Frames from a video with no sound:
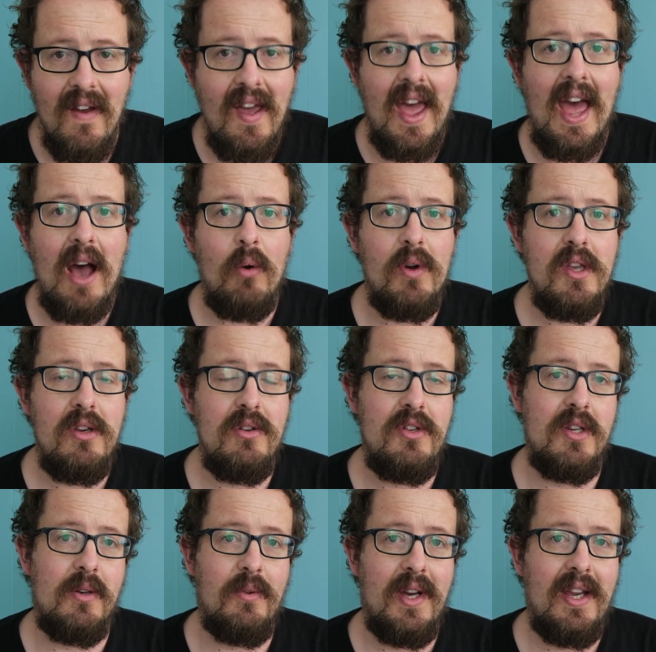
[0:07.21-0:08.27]
How are you
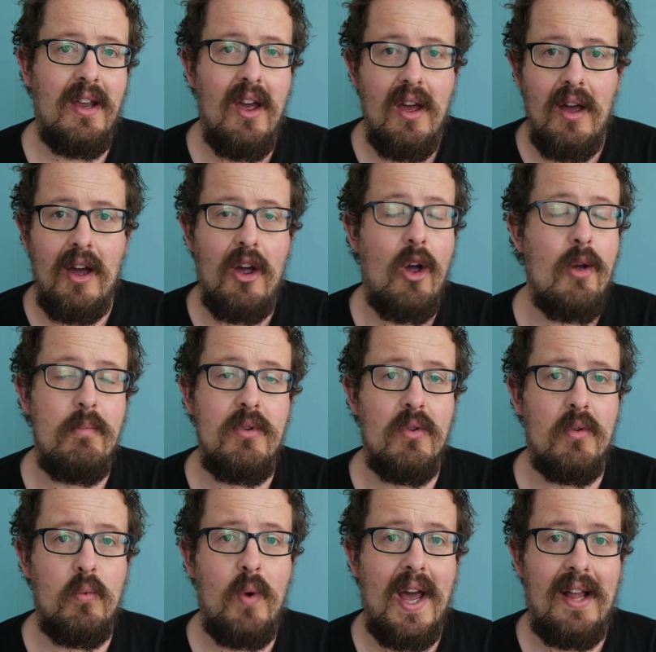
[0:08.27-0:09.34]
doing? I hope you're
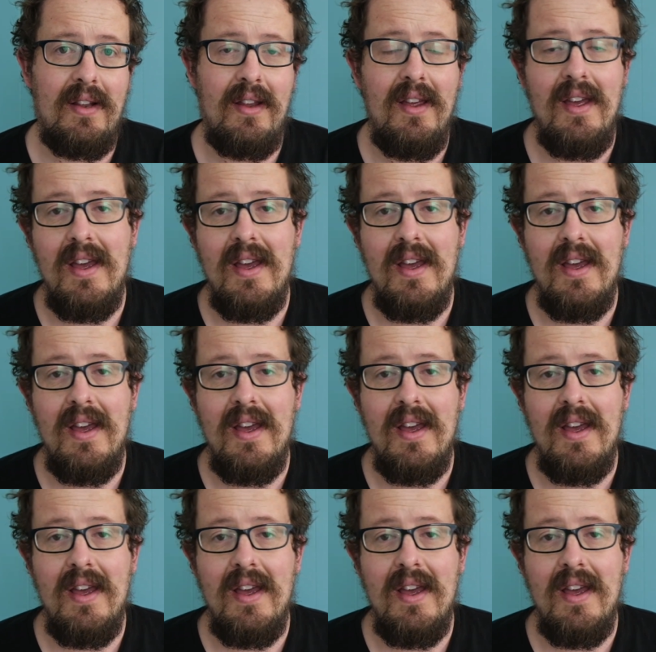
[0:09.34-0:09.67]
well.